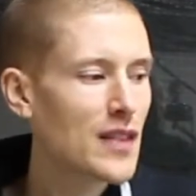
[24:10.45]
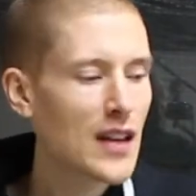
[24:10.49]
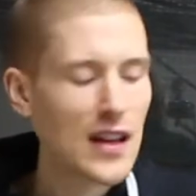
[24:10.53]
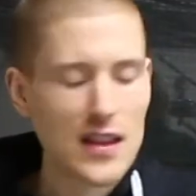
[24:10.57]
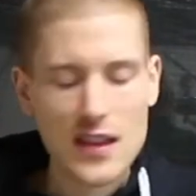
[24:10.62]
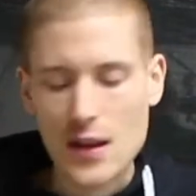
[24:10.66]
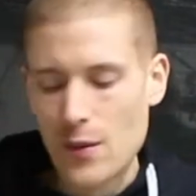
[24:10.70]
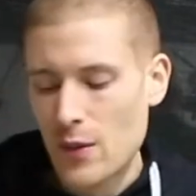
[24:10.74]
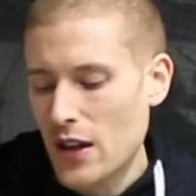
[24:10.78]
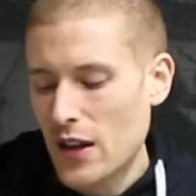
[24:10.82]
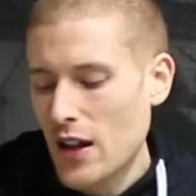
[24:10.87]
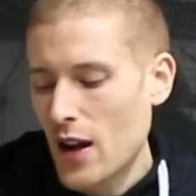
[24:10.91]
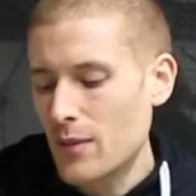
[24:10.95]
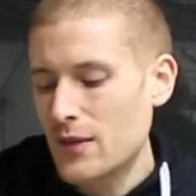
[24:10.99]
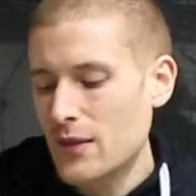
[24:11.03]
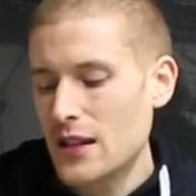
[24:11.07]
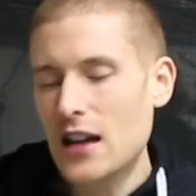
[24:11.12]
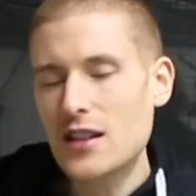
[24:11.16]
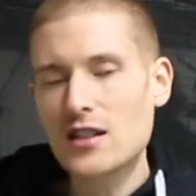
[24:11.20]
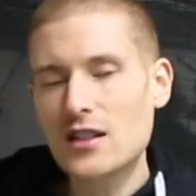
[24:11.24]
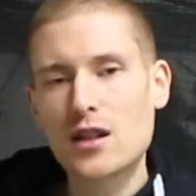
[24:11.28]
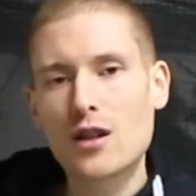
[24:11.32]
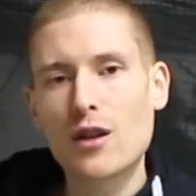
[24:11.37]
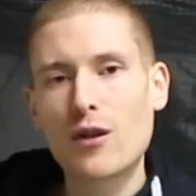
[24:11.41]
And then we come
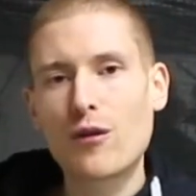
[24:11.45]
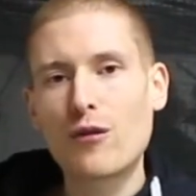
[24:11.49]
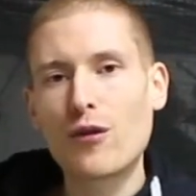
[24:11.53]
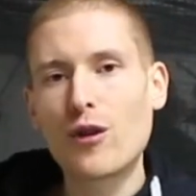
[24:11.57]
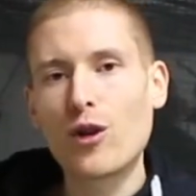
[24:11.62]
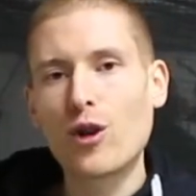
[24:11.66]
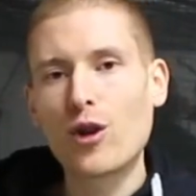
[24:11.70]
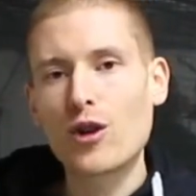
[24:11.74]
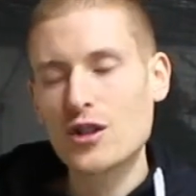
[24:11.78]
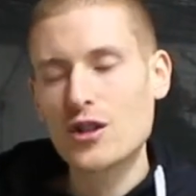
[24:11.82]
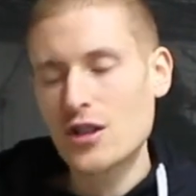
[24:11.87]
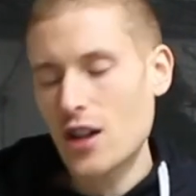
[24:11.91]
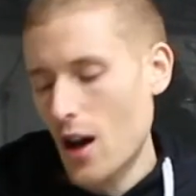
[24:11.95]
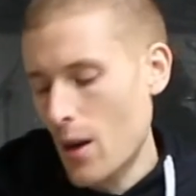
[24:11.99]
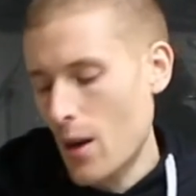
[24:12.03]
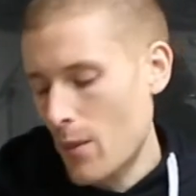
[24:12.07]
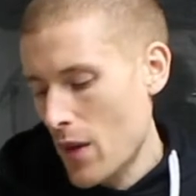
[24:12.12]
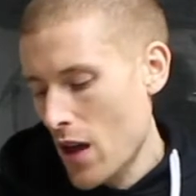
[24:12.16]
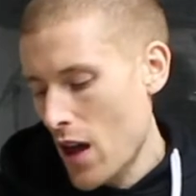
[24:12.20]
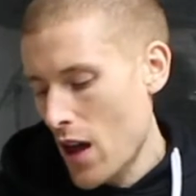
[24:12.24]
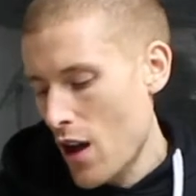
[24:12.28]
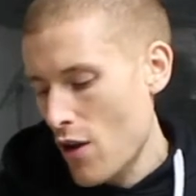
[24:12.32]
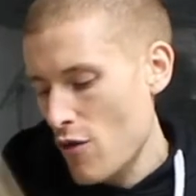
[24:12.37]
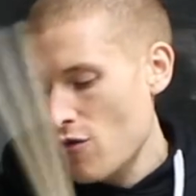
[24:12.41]
down to the floor
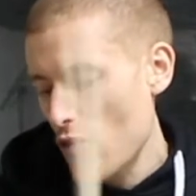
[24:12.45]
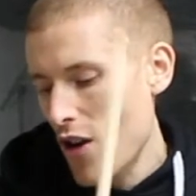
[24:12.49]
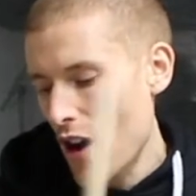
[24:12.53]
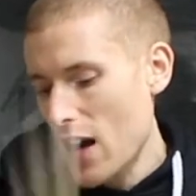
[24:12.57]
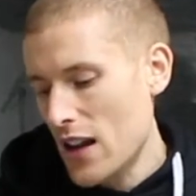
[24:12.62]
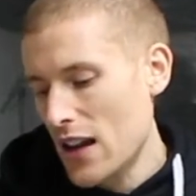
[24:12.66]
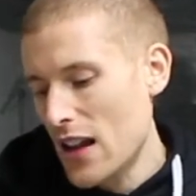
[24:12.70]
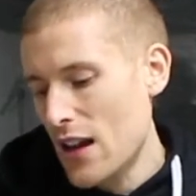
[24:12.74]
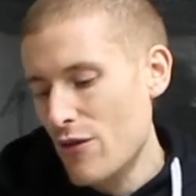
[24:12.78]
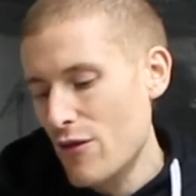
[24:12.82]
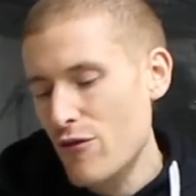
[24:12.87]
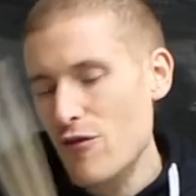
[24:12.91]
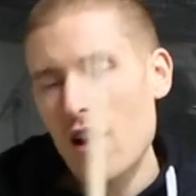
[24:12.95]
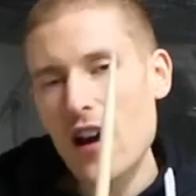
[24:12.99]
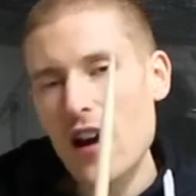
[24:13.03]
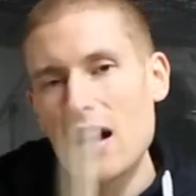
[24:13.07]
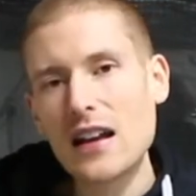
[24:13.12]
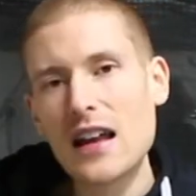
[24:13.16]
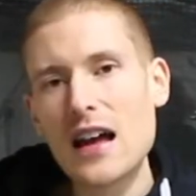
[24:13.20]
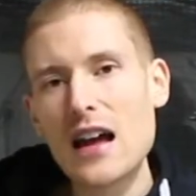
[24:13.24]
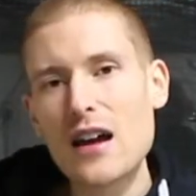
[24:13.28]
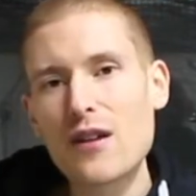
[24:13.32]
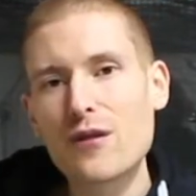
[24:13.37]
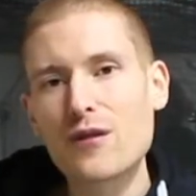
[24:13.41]
tom, right,
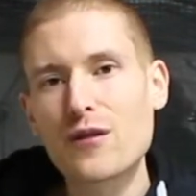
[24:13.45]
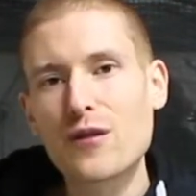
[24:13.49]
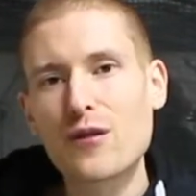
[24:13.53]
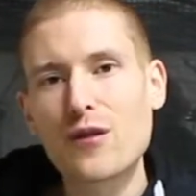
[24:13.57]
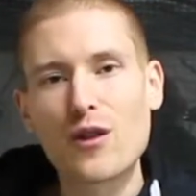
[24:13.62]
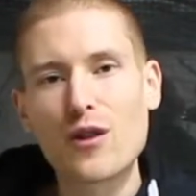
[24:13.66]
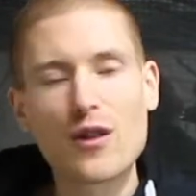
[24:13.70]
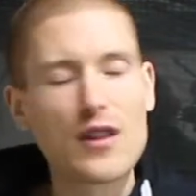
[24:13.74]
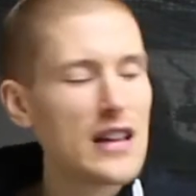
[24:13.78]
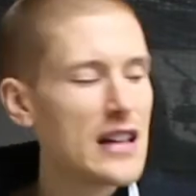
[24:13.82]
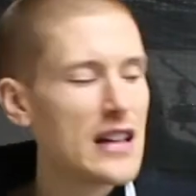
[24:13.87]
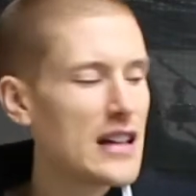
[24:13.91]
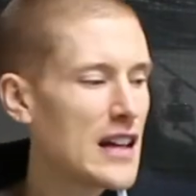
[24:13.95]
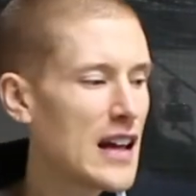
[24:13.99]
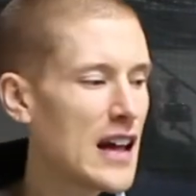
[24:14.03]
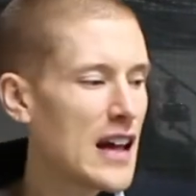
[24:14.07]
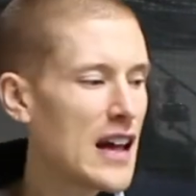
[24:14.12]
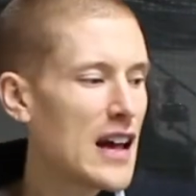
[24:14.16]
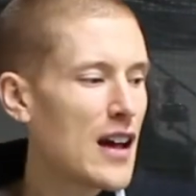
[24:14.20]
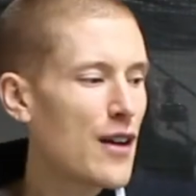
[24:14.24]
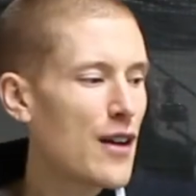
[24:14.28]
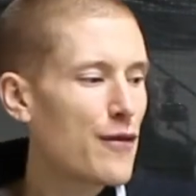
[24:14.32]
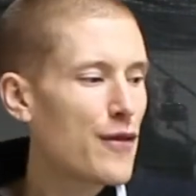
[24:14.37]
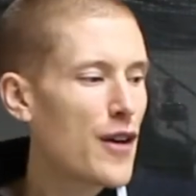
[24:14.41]
left for the
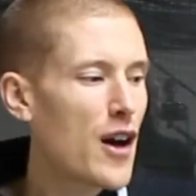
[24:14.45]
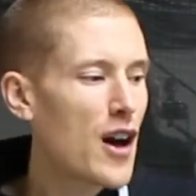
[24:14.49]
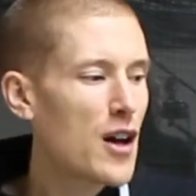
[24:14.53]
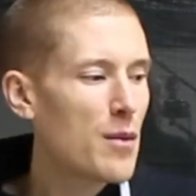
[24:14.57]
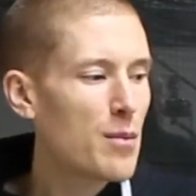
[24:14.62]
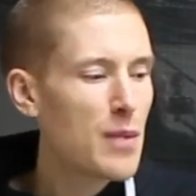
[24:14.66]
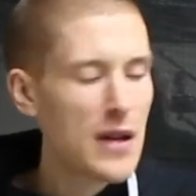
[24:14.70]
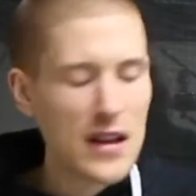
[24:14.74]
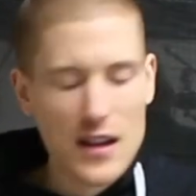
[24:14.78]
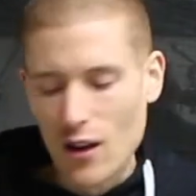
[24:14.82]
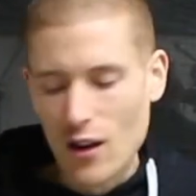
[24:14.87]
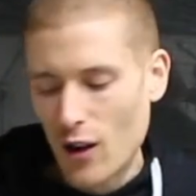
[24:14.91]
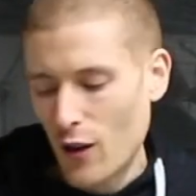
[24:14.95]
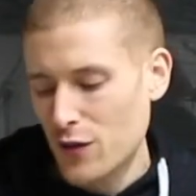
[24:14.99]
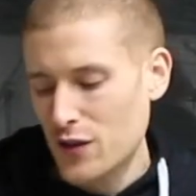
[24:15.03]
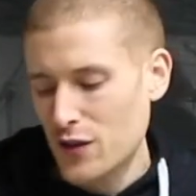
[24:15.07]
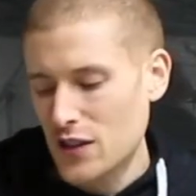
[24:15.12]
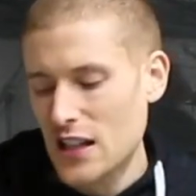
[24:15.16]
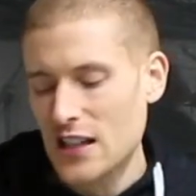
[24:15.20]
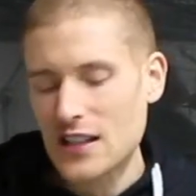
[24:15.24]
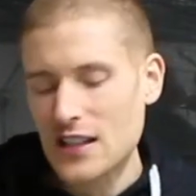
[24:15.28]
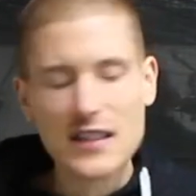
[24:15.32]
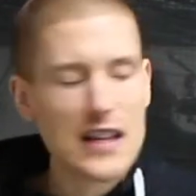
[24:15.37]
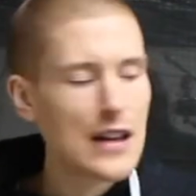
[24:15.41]
third beat of
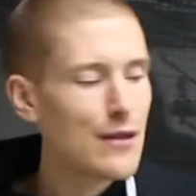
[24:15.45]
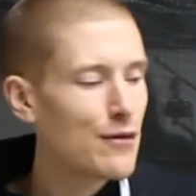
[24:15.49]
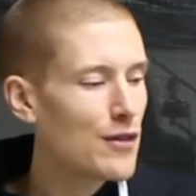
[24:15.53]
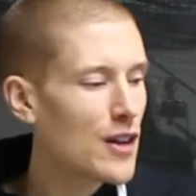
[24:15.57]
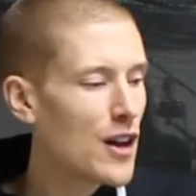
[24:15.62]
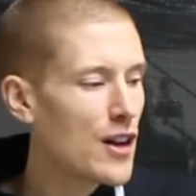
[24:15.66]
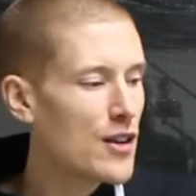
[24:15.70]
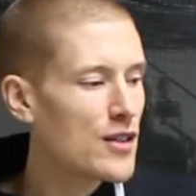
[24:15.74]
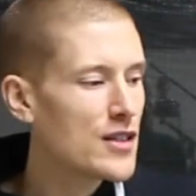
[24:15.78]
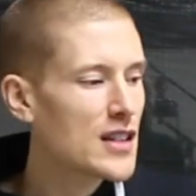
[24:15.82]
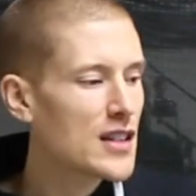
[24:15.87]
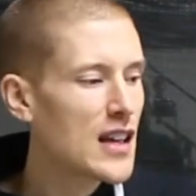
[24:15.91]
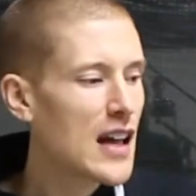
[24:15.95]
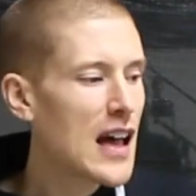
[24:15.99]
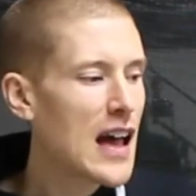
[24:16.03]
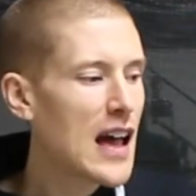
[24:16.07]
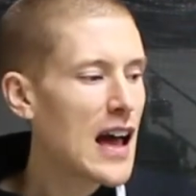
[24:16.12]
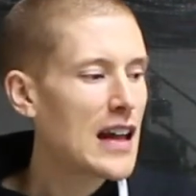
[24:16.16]
16th notes.